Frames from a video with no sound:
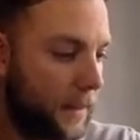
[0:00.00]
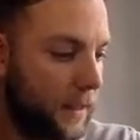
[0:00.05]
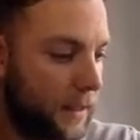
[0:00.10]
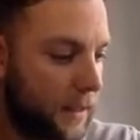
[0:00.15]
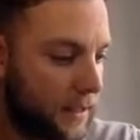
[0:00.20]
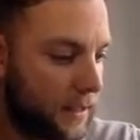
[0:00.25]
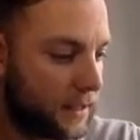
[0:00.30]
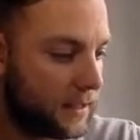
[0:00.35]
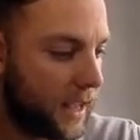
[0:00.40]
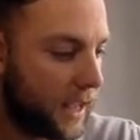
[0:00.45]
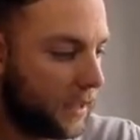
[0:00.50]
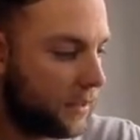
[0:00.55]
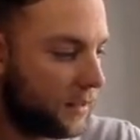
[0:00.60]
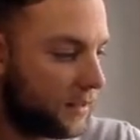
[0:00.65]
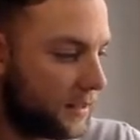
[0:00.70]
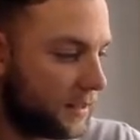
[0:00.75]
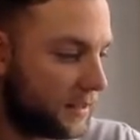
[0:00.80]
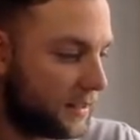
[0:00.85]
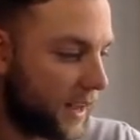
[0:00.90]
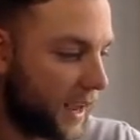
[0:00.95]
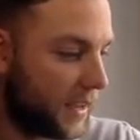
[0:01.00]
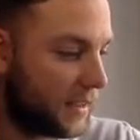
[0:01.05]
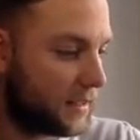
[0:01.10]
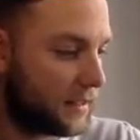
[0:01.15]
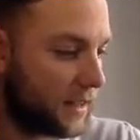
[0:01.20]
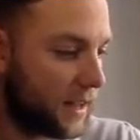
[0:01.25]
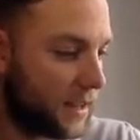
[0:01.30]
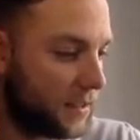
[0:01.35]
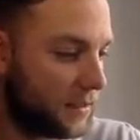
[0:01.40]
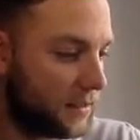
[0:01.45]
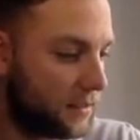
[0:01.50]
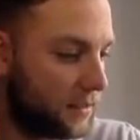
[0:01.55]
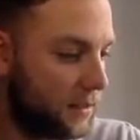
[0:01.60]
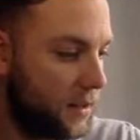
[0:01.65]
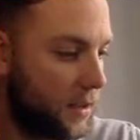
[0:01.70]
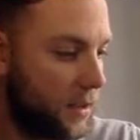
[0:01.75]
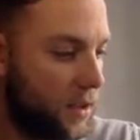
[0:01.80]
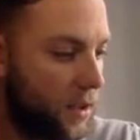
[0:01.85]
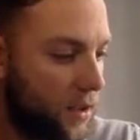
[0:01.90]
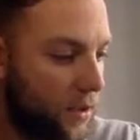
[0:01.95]
second and second to last,
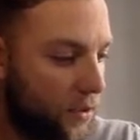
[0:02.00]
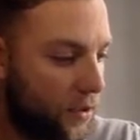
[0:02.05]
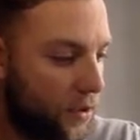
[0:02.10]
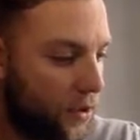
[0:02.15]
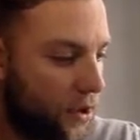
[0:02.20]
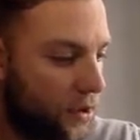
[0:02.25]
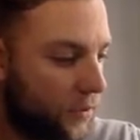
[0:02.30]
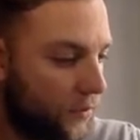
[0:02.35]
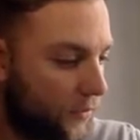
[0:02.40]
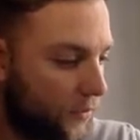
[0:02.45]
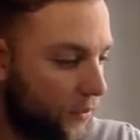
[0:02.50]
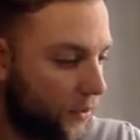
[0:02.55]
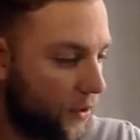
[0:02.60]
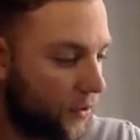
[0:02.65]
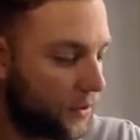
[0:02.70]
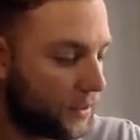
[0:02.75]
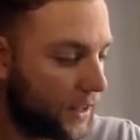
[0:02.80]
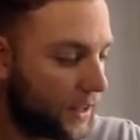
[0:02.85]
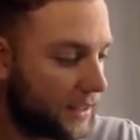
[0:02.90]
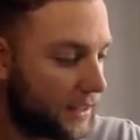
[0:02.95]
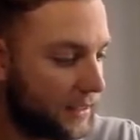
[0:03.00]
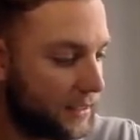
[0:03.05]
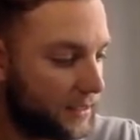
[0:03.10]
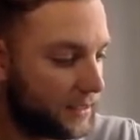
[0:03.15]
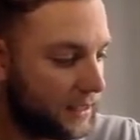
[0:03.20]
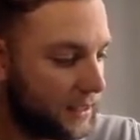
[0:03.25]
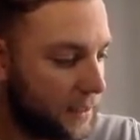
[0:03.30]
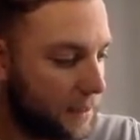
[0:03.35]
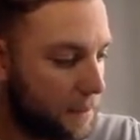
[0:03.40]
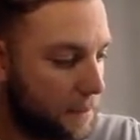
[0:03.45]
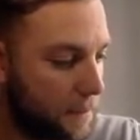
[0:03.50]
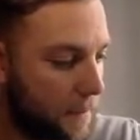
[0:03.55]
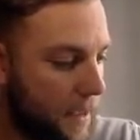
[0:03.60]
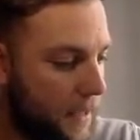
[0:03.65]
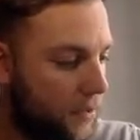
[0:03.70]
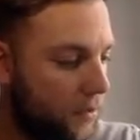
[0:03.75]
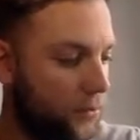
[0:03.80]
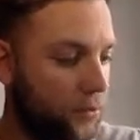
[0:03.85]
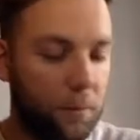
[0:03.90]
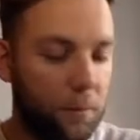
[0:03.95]
third and third to last, and you'll see the
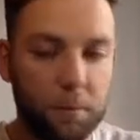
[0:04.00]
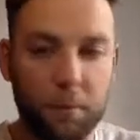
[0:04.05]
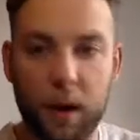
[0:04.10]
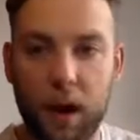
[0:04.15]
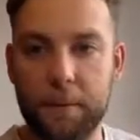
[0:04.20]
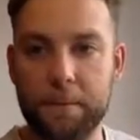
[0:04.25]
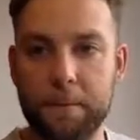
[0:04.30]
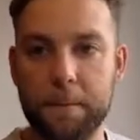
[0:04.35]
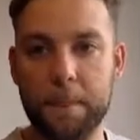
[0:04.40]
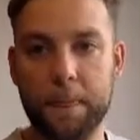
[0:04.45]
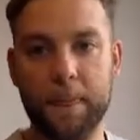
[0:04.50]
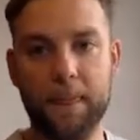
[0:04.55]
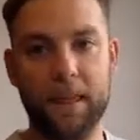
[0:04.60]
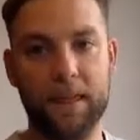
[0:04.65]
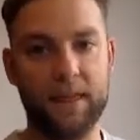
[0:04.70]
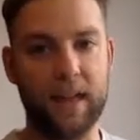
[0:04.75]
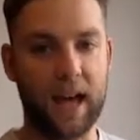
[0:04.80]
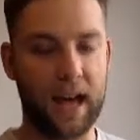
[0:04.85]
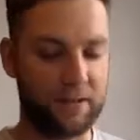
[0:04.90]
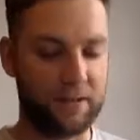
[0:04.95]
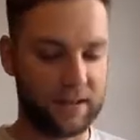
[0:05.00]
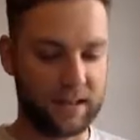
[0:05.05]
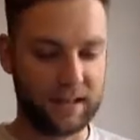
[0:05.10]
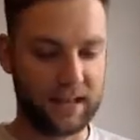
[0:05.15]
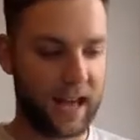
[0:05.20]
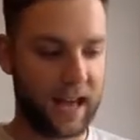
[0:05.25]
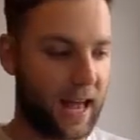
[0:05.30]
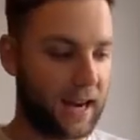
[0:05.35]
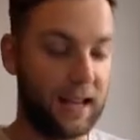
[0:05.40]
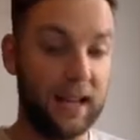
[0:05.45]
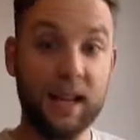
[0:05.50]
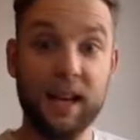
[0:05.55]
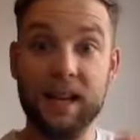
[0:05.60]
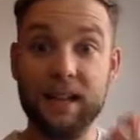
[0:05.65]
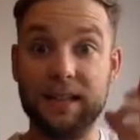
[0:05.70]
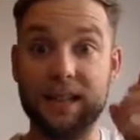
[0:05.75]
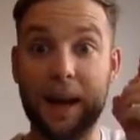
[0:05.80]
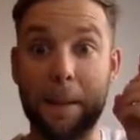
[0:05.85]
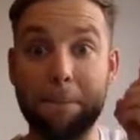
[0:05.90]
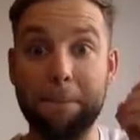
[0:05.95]
middle number there is 10.
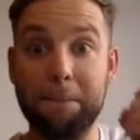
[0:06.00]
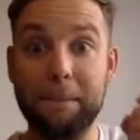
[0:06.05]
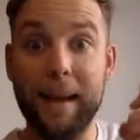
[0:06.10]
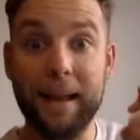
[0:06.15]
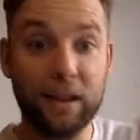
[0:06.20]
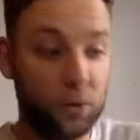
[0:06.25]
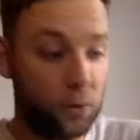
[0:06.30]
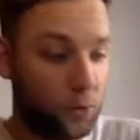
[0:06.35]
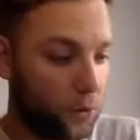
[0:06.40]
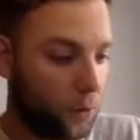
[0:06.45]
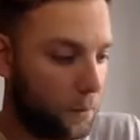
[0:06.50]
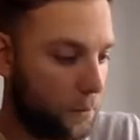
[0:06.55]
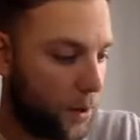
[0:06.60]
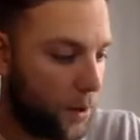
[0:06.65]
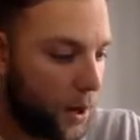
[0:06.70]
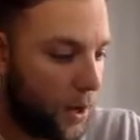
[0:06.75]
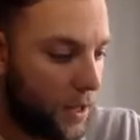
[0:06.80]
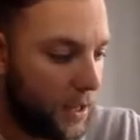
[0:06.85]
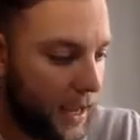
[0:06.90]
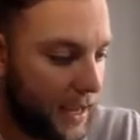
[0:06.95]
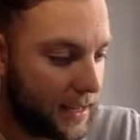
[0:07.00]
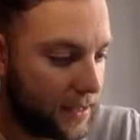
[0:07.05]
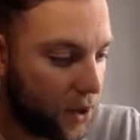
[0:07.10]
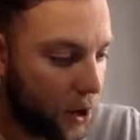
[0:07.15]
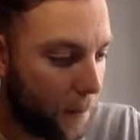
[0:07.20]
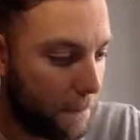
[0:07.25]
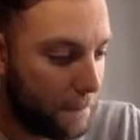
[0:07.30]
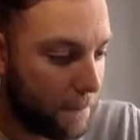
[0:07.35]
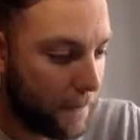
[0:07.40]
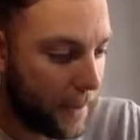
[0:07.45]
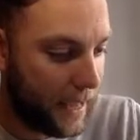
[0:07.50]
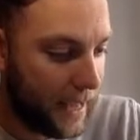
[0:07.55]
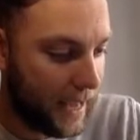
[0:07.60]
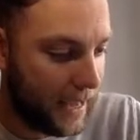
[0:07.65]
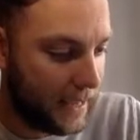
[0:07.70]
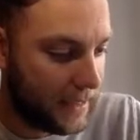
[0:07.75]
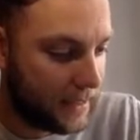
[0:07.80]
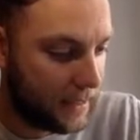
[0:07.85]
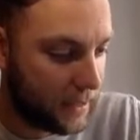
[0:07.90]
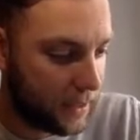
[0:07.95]
So that middle number is our
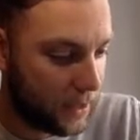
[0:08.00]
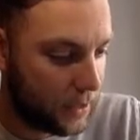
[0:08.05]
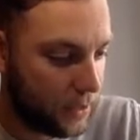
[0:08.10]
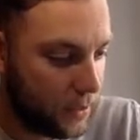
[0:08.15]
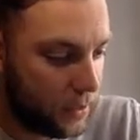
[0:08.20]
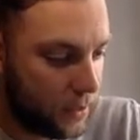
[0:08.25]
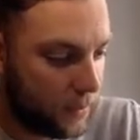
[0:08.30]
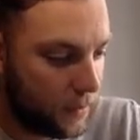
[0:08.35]
median,